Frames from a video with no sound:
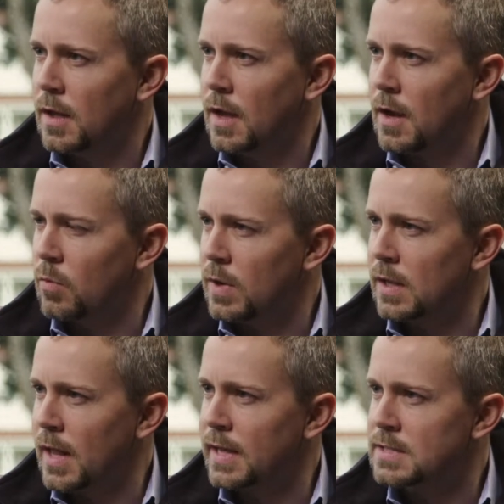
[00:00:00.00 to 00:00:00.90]
I
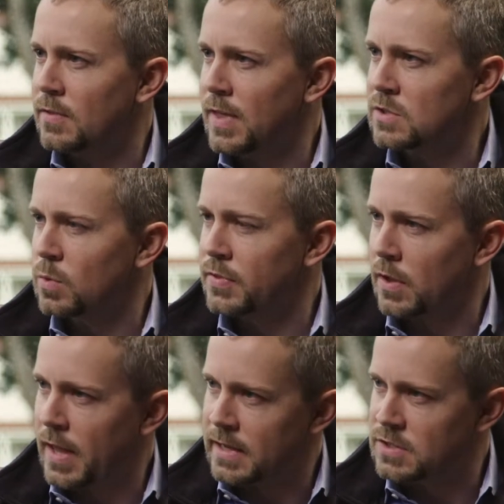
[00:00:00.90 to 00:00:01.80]
realized that that's what
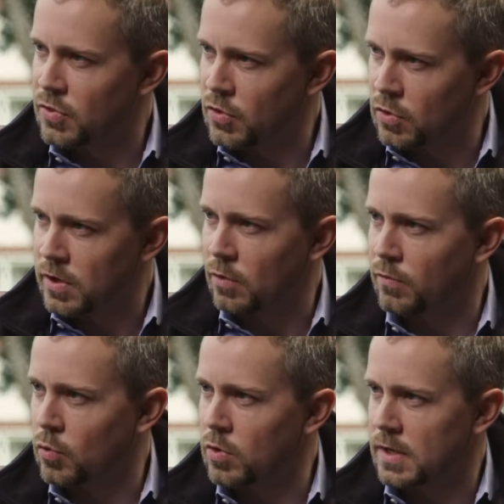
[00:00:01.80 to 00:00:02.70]
the last 30 or
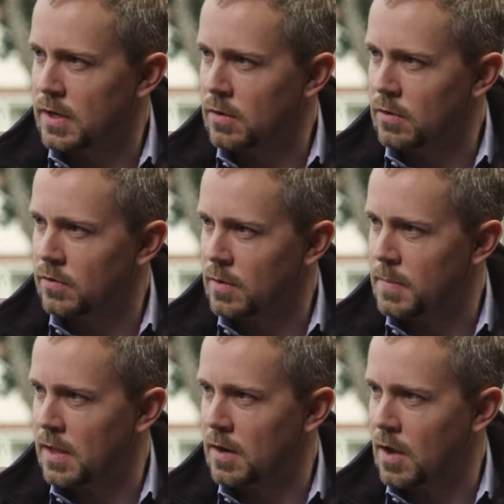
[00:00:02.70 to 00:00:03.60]
40 years
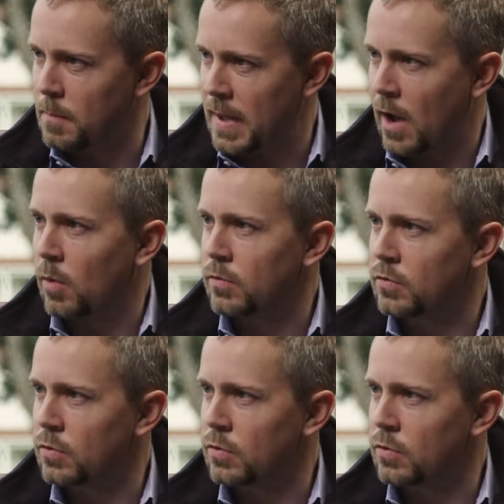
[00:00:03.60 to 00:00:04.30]
had been about.